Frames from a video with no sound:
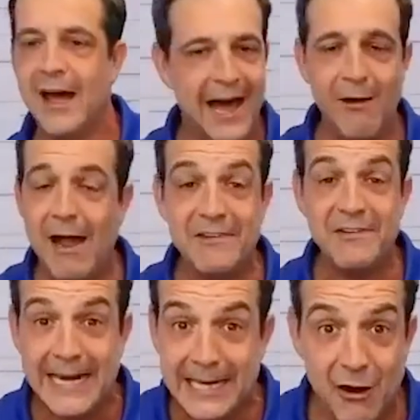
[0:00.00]
I don't have
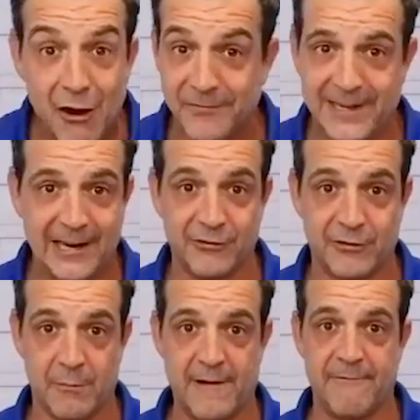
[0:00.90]
any notifications
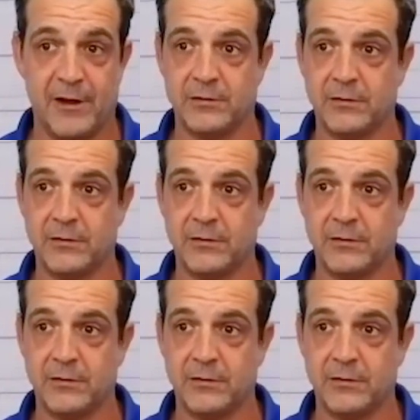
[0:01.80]
on my phone.